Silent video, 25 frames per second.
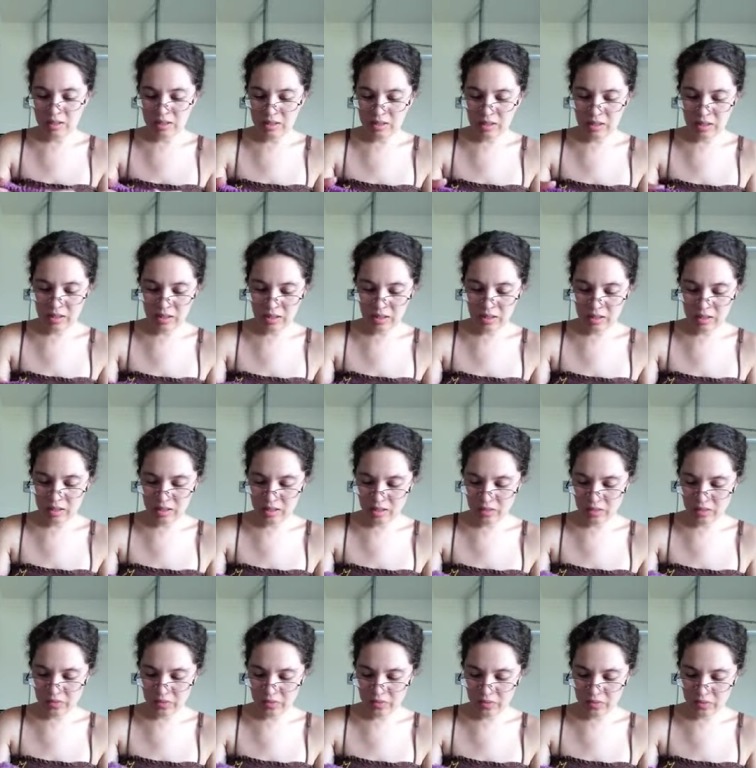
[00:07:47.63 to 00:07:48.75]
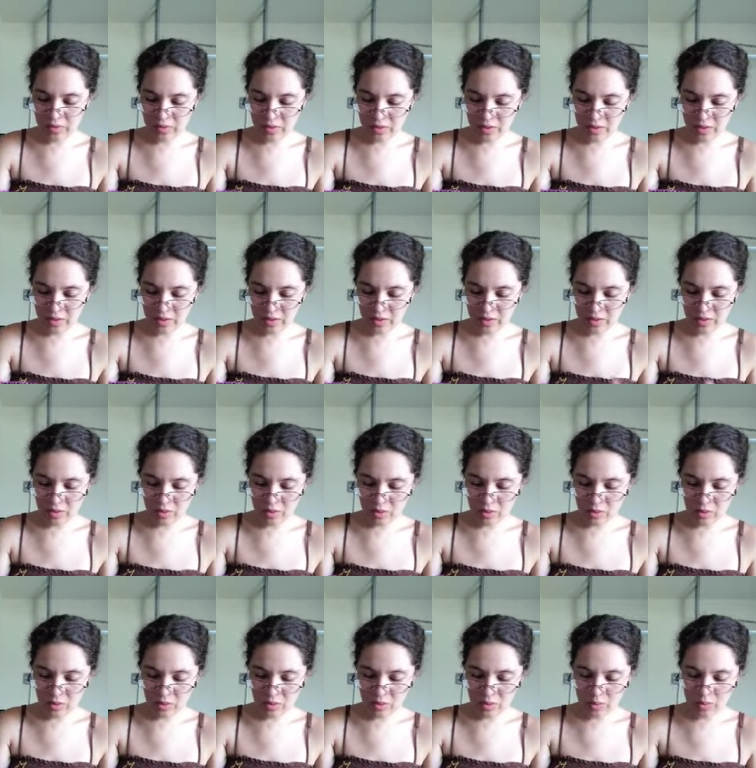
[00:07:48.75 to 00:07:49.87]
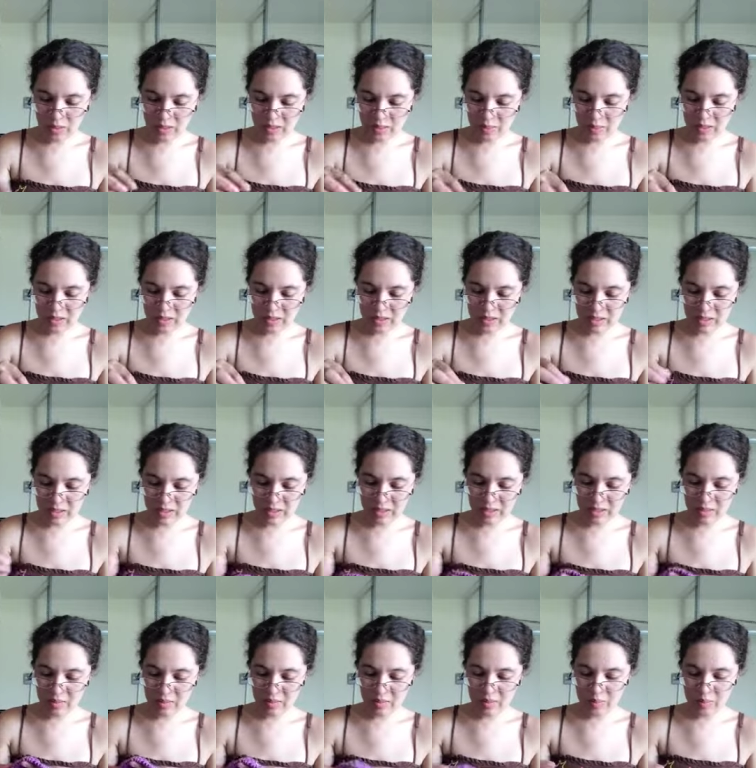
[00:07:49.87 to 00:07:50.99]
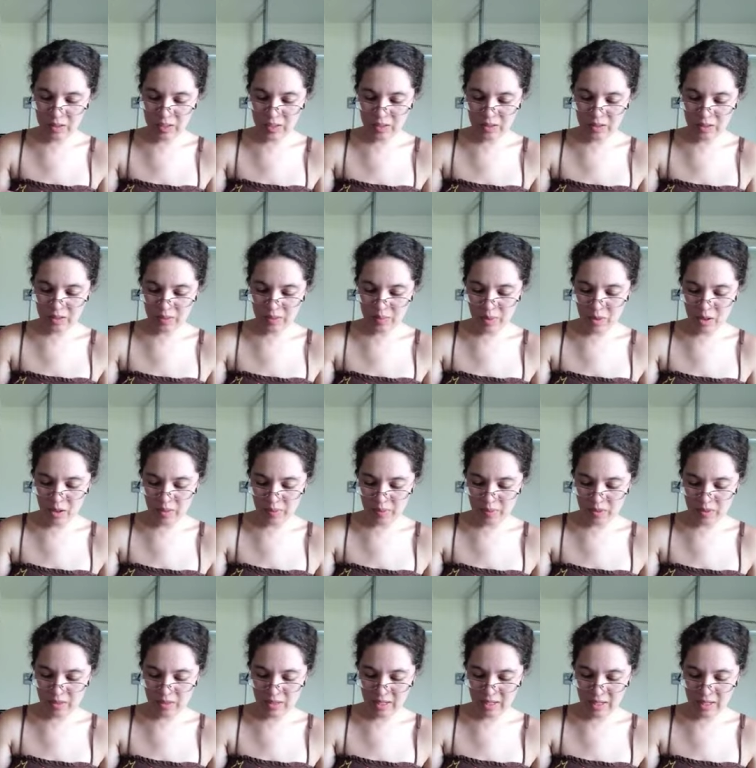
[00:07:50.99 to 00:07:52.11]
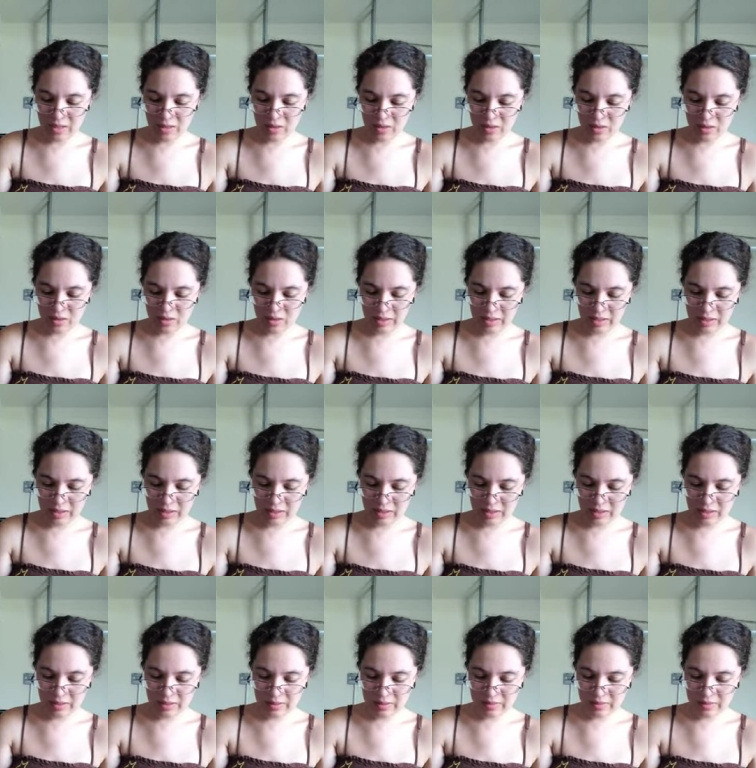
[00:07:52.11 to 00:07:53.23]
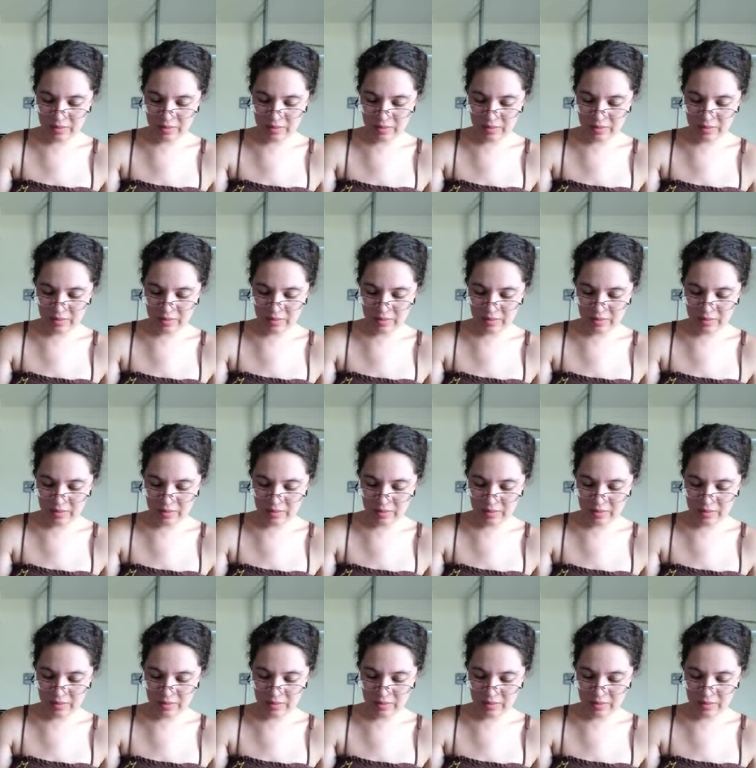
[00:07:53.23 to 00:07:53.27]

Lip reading: tight enough or what, but the design barely pops at all. Like, it's